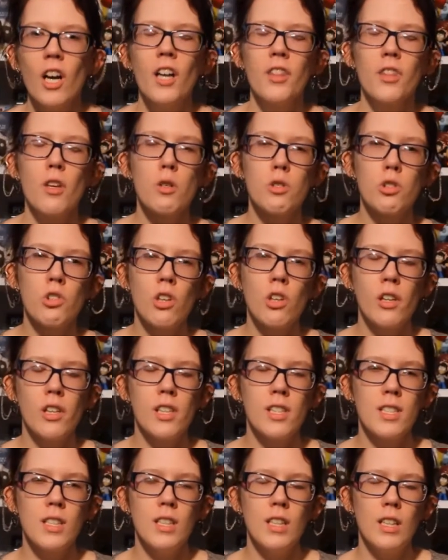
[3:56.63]
those are all
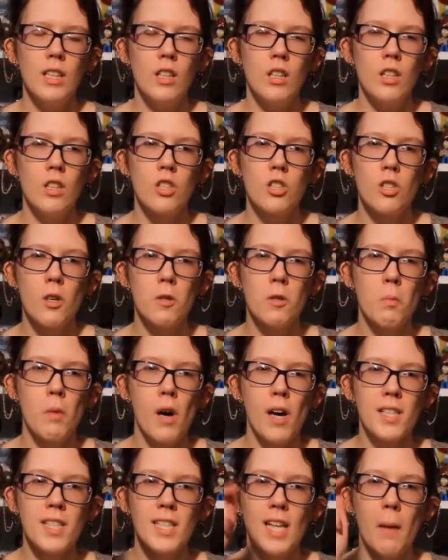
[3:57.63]
listed in the description
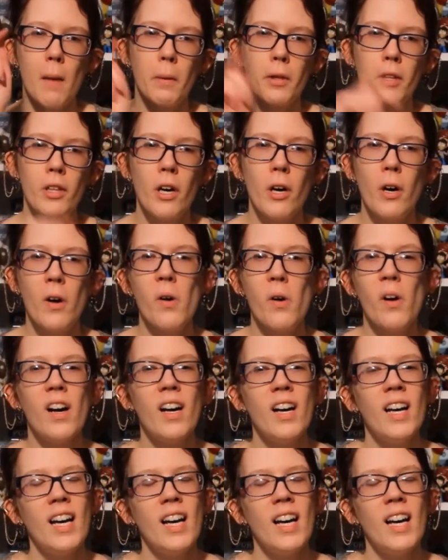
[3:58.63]
box down below.